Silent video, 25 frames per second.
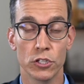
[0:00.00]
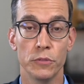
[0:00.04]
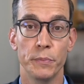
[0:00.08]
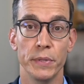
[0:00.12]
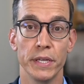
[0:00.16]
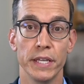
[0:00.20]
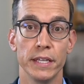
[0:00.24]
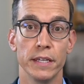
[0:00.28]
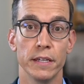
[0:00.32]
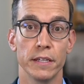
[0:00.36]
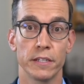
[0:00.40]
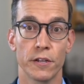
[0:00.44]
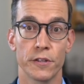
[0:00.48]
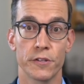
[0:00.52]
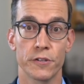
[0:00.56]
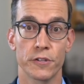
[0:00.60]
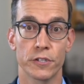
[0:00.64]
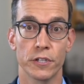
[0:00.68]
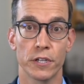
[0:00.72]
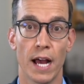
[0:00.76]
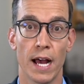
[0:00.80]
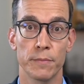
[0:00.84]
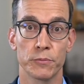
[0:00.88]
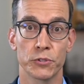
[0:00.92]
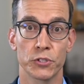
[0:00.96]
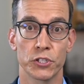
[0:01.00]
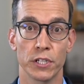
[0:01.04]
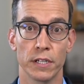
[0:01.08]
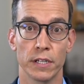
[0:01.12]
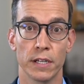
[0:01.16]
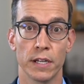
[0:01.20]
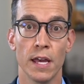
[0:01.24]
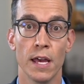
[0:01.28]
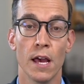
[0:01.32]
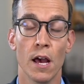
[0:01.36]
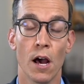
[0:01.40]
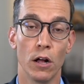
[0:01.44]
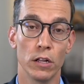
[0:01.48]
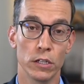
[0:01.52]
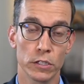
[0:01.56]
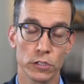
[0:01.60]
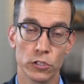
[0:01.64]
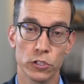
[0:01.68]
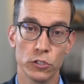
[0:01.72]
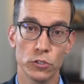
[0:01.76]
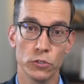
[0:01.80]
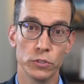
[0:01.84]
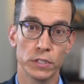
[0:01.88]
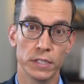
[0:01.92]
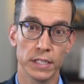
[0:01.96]
could be another good option. I'll
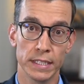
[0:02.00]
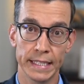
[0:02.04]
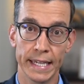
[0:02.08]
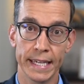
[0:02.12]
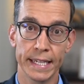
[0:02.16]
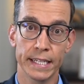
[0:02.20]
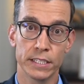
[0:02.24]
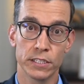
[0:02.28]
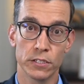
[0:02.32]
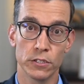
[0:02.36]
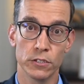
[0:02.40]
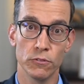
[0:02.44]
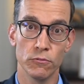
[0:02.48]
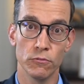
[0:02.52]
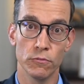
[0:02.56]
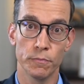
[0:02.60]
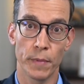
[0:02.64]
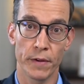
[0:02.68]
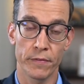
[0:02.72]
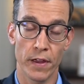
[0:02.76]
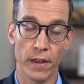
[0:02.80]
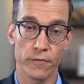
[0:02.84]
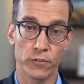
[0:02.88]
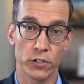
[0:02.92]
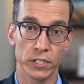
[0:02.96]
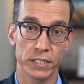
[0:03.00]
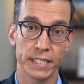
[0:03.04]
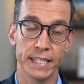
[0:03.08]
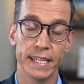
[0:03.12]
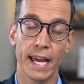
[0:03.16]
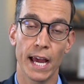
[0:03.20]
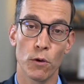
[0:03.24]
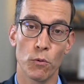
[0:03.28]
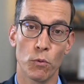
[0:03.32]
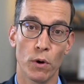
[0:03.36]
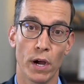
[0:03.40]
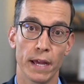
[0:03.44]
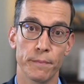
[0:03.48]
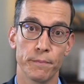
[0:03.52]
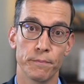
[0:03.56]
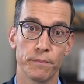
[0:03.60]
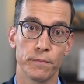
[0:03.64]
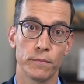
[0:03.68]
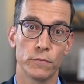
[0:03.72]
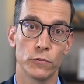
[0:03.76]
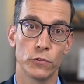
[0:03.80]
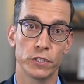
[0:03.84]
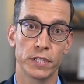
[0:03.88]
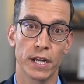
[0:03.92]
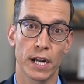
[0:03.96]
include the link to my favorite DIY
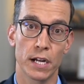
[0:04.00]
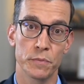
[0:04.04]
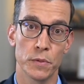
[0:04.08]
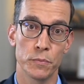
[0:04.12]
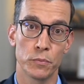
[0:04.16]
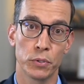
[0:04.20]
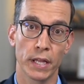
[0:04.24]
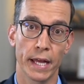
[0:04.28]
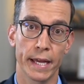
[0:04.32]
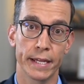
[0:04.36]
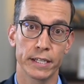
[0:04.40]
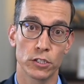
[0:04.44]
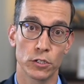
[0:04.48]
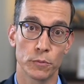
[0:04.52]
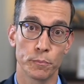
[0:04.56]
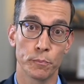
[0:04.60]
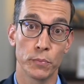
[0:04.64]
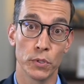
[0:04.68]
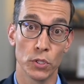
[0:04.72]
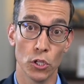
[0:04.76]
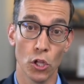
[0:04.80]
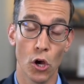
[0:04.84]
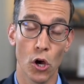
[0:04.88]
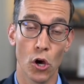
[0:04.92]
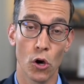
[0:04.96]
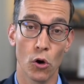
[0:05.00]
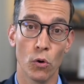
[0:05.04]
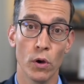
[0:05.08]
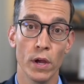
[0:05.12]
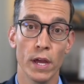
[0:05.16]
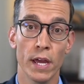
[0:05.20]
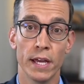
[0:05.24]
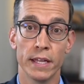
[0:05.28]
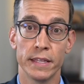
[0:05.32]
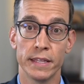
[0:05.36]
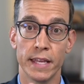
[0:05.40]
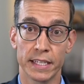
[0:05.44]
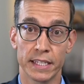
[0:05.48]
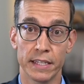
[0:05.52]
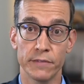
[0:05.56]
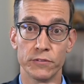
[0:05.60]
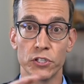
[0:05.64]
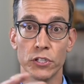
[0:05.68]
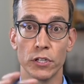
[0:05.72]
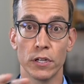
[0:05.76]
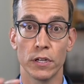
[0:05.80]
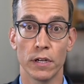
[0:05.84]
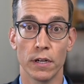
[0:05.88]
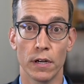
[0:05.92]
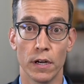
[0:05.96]
retirement planner below that gives
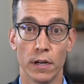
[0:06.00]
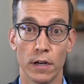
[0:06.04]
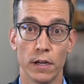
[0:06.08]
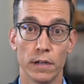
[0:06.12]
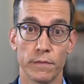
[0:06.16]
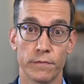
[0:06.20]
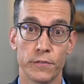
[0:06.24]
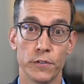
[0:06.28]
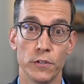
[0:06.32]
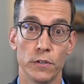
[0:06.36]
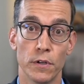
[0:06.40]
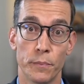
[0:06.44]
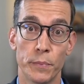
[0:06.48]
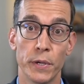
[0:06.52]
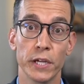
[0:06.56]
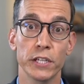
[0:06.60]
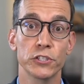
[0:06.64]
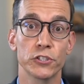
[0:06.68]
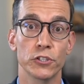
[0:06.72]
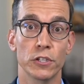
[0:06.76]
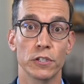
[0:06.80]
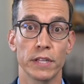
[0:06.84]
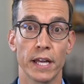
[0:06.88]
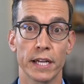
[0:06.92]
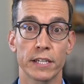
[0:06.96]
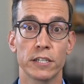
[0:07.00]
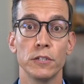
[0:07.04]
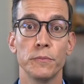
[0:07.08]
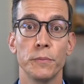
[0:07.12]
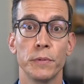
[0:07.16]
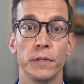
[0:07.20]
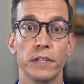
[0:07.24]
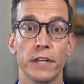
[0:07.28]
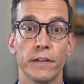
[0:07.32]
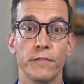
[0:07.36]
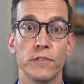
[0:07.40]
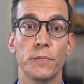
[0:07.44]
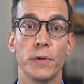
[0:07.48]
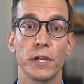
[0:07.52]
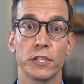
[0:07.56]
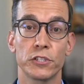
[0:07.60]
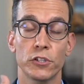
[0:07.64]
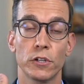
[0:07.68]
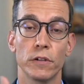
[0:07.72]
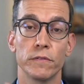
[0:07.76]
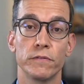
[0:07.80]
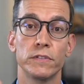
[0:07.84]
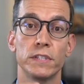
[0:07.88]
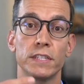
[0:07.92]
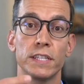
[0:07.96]
you a picture, that could give you a
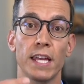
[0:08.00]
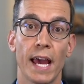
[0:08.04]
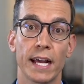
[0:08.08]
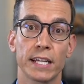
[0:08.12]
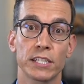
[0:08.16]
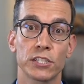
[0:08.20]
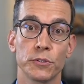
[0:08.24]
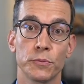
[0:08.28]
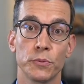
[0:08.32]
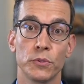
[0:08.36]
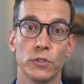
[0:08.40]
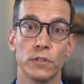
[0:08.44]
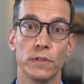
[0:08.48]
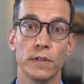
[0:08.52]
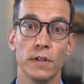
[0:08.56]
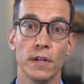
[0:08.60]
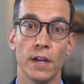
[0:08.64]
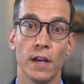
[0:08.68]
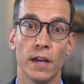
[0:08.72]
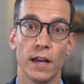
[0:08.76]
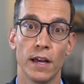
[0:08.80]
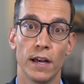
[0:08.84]
picture of taxable